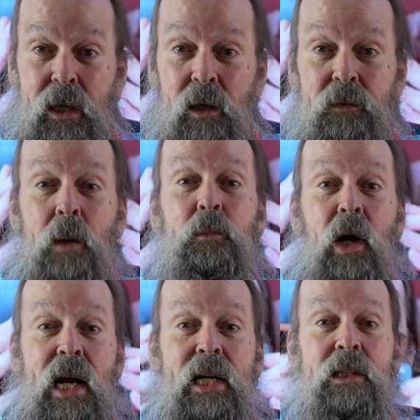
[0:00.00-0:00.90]
of
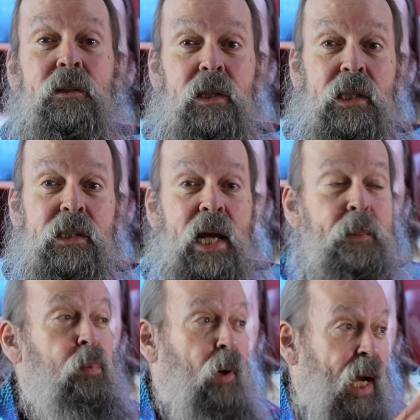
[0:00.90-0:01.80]
upgrading to the
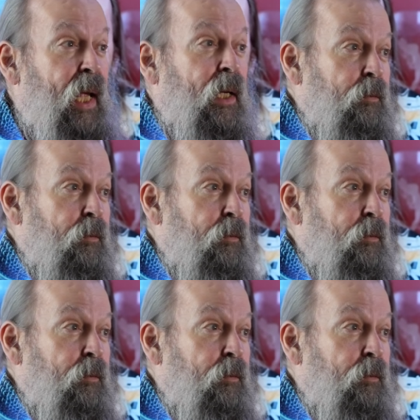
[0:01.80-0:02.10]
same brand